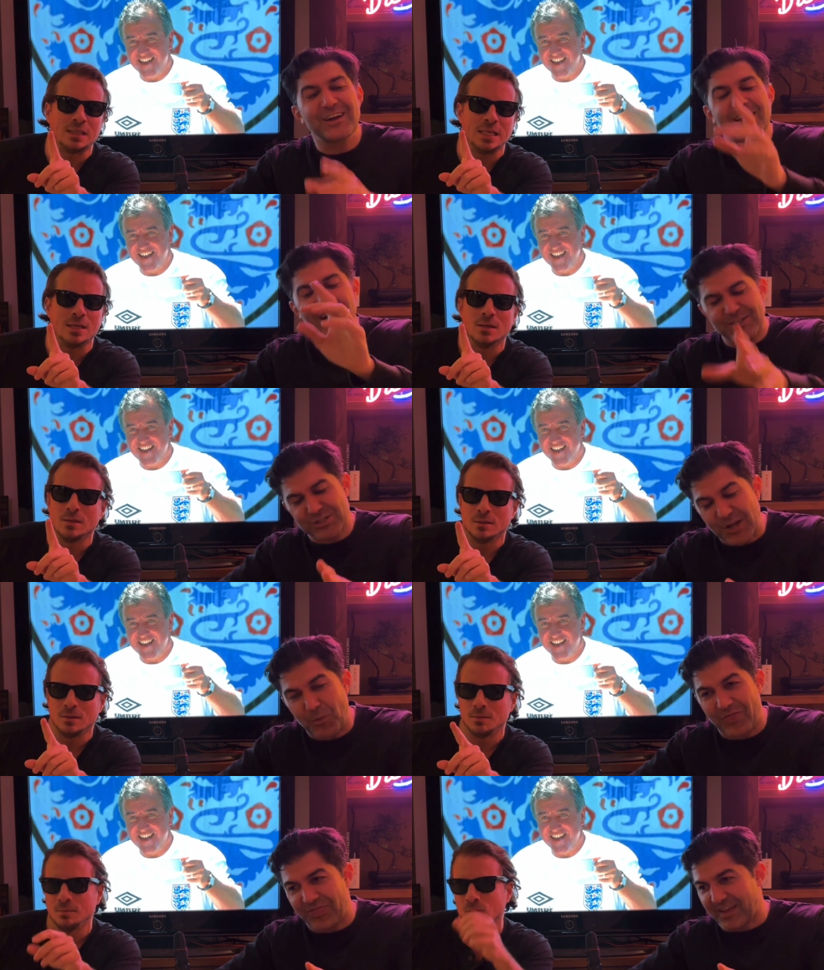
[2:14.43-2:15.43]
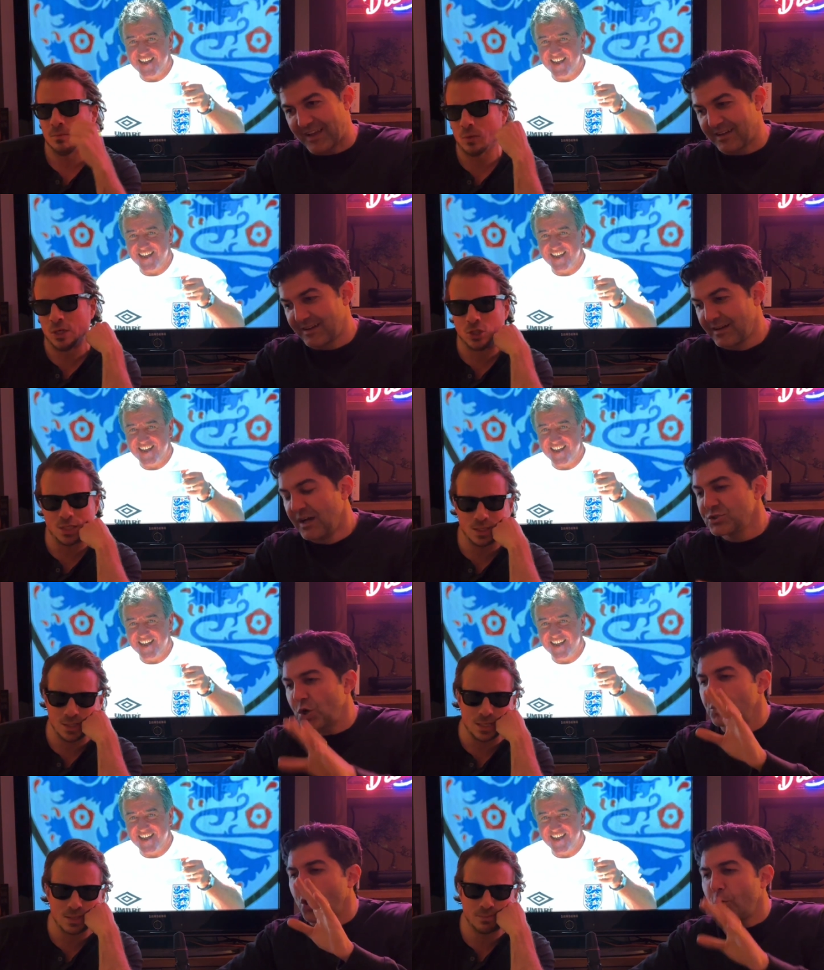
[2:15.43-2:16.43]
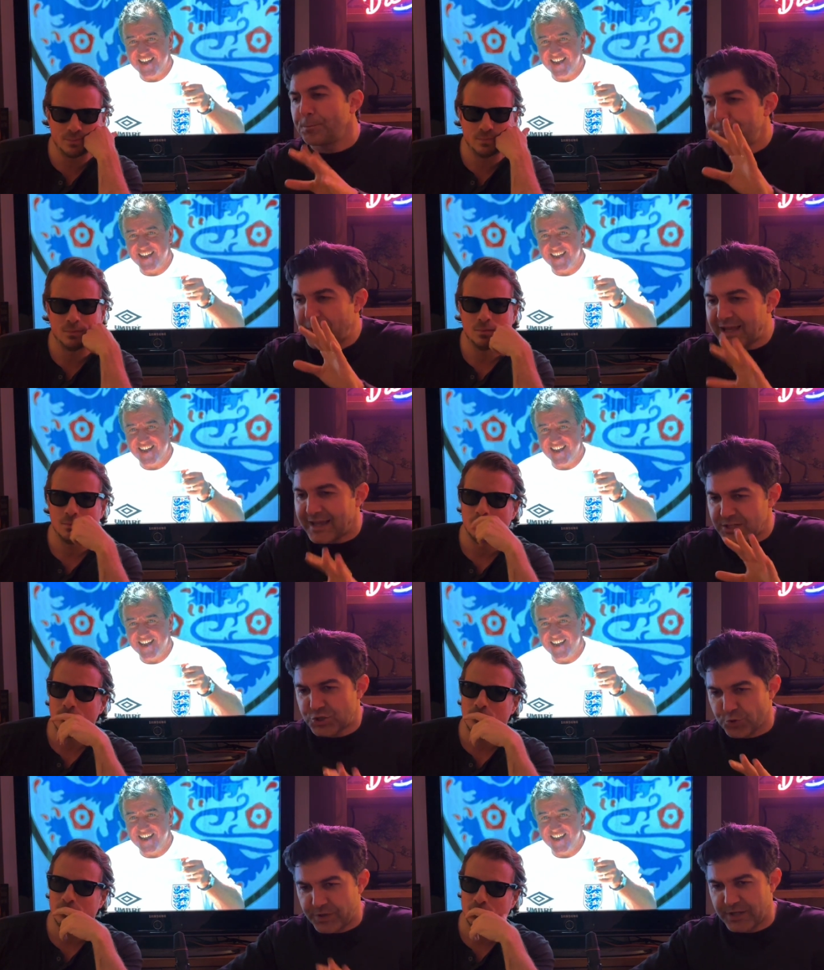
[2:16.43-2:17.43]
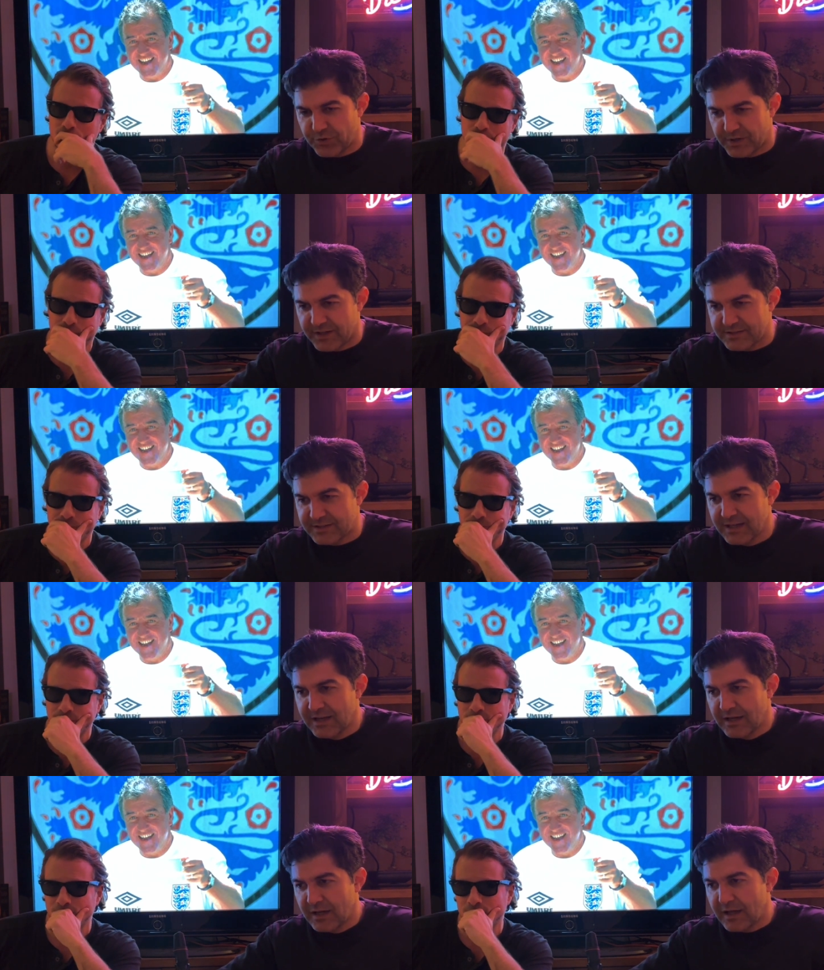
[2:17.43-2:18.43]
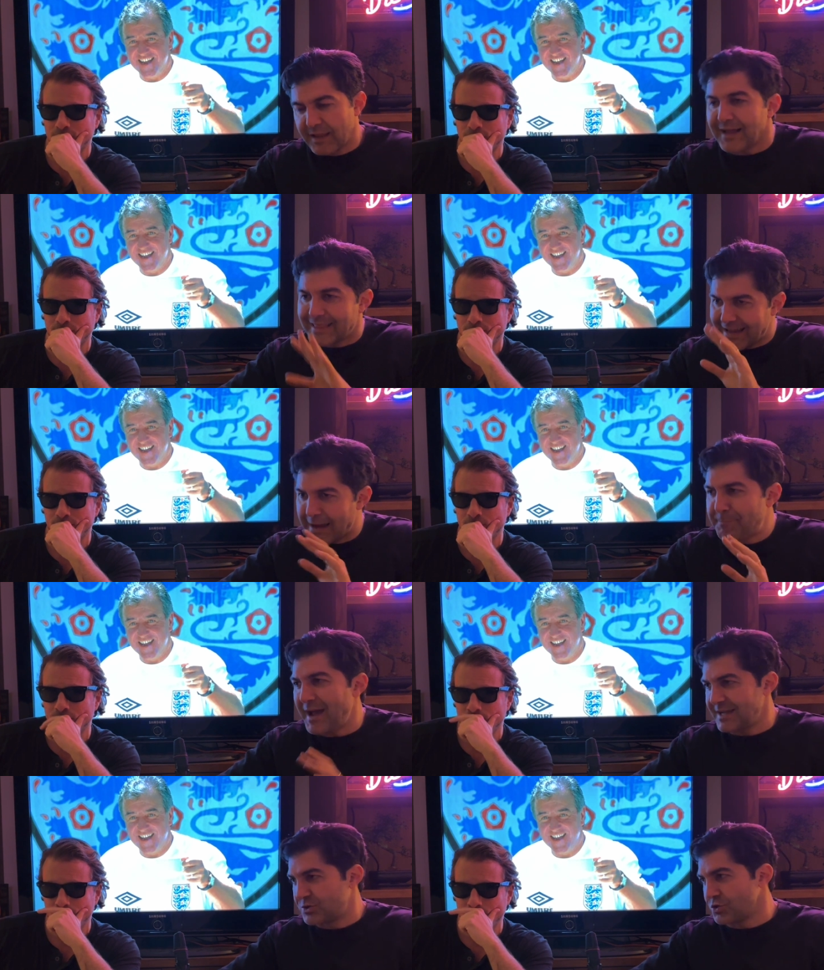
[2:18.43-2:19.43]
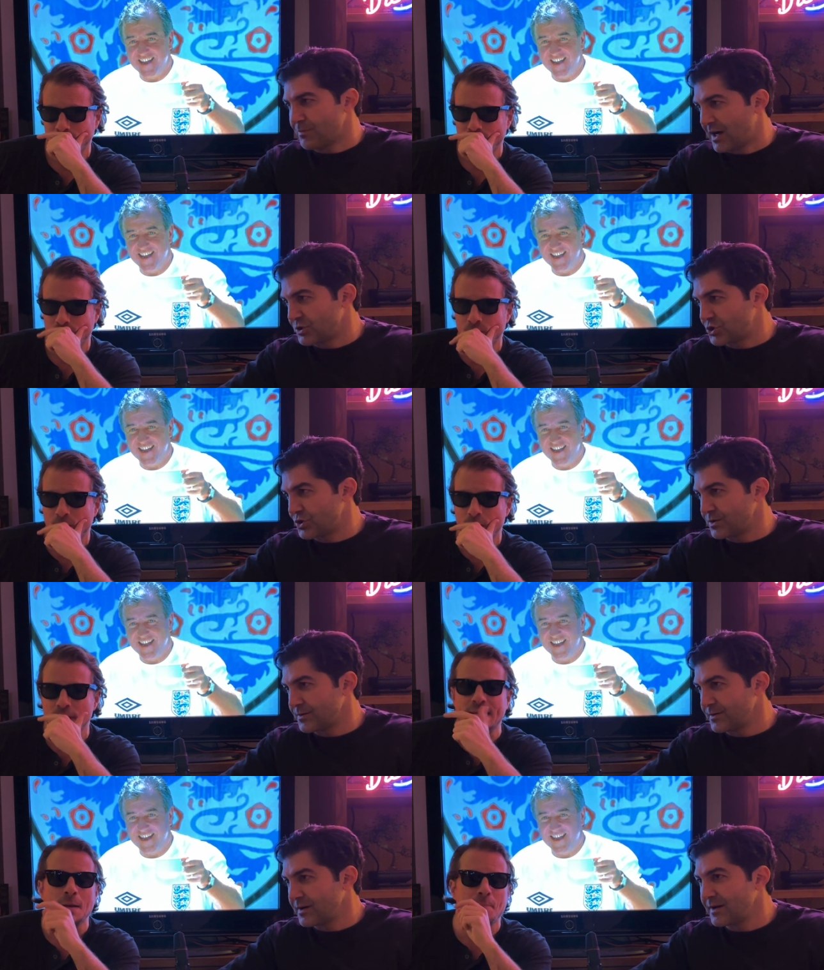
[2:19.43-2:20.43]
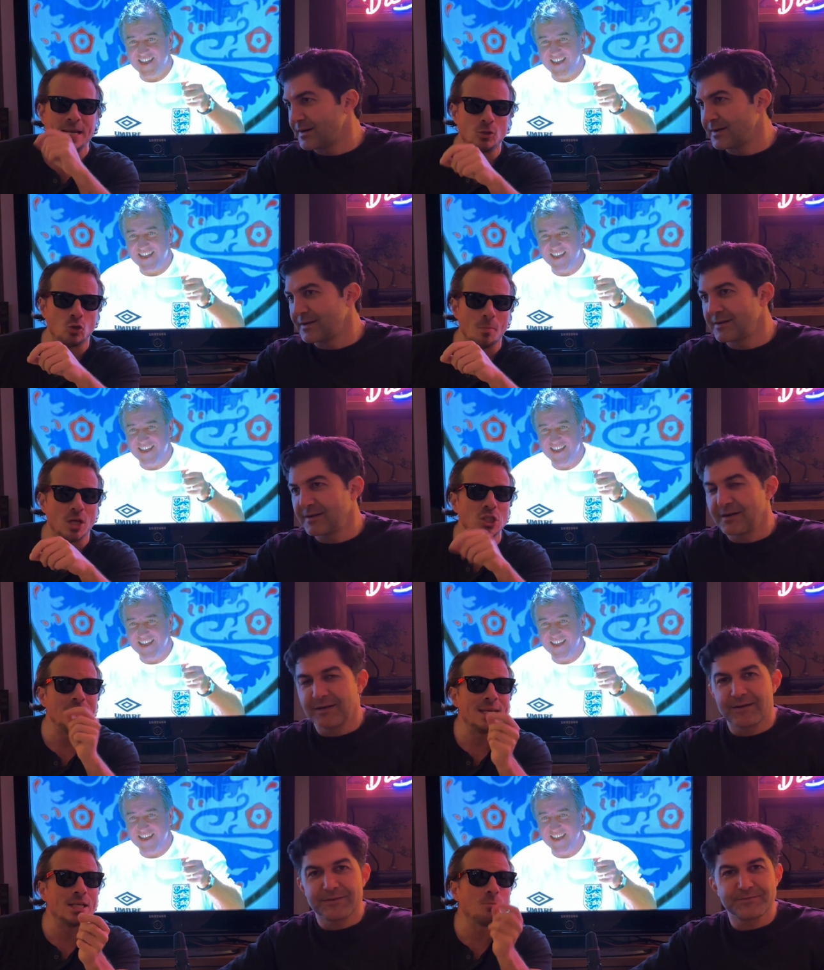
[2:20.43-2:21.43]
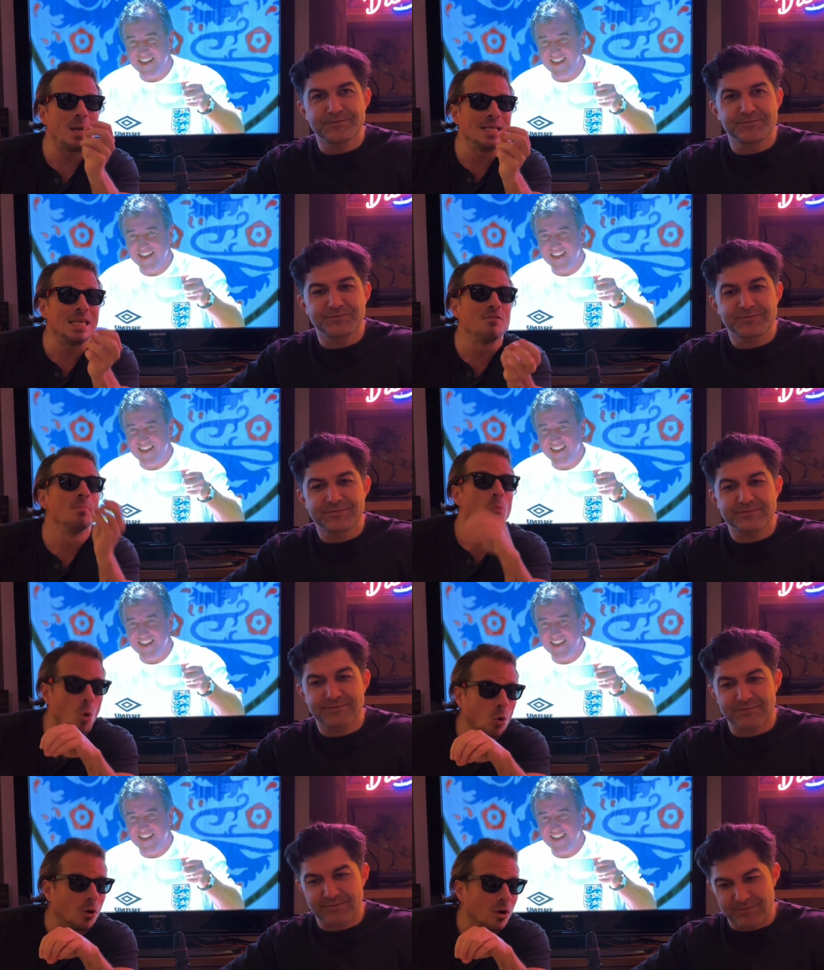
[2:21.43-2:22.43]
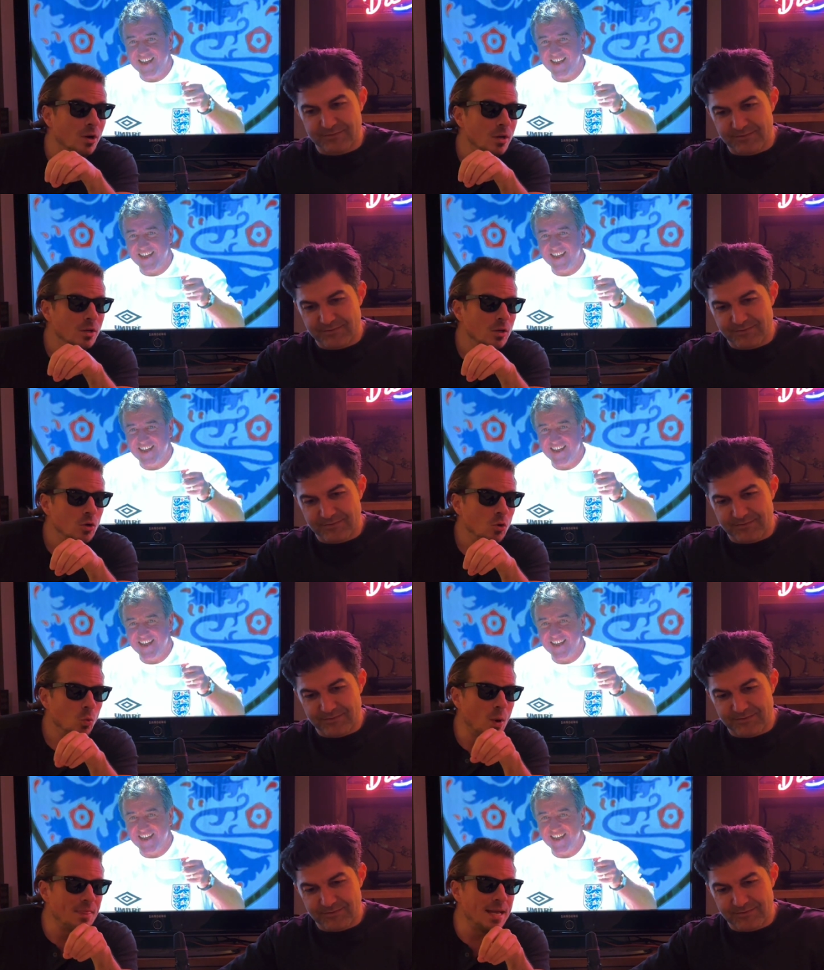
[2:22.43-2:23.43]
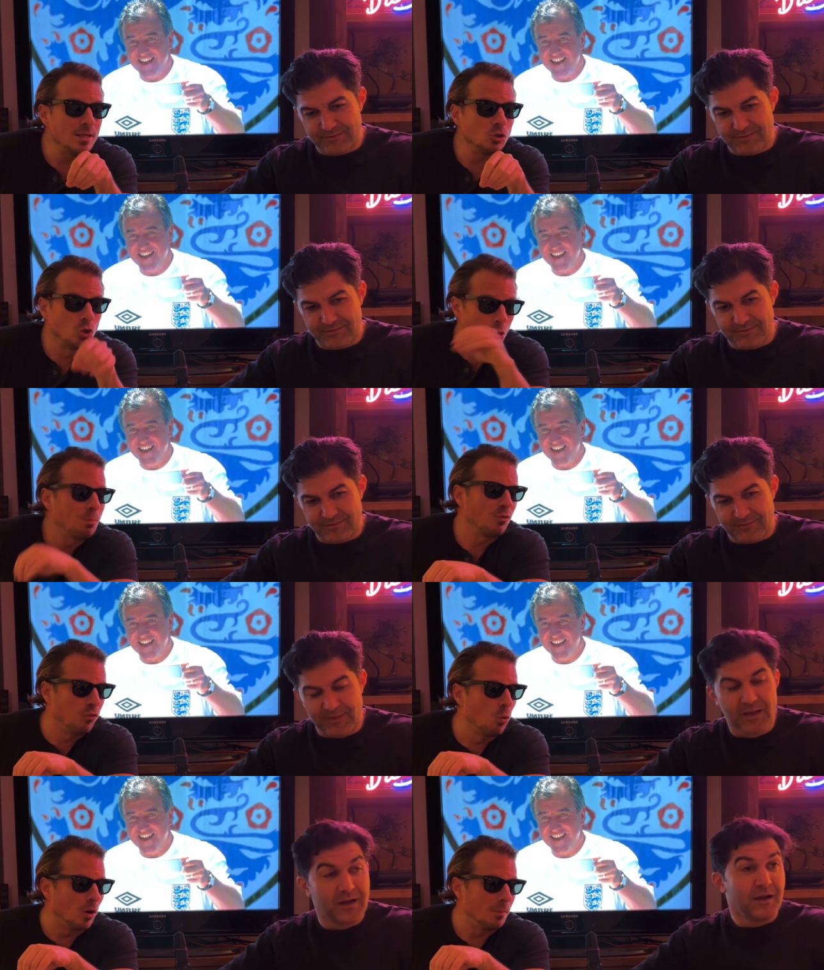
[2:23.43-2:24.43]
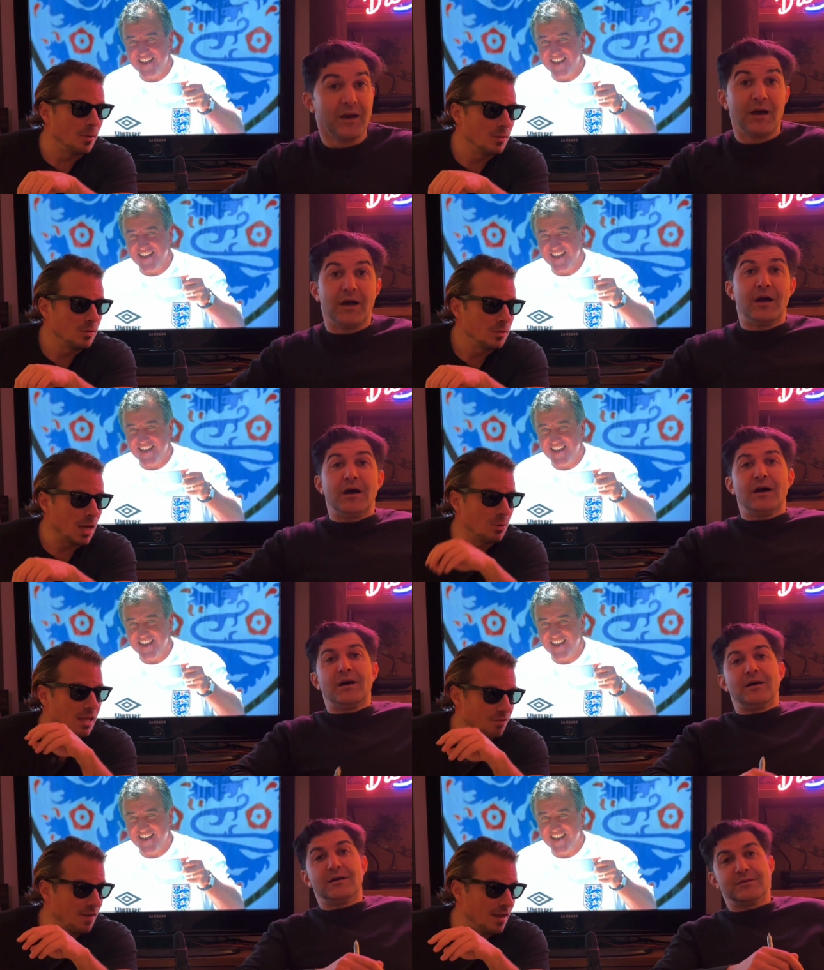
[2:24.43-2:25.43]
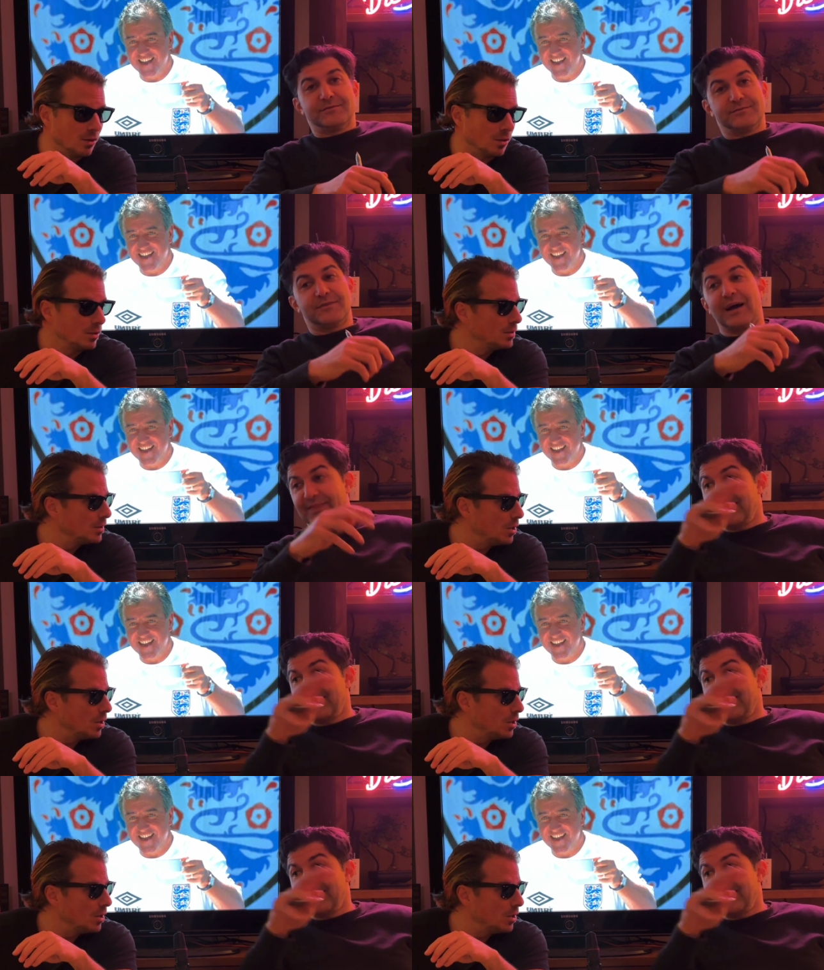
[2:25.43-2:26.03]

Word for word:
Speaker 1: Okay, can I just say one thing? Well adjusted. So your big issue here is that they get paid too much.
Speaker 2: They get paid too much, and they get paid even more when they don't perform and when they fail.
Speaker 1: And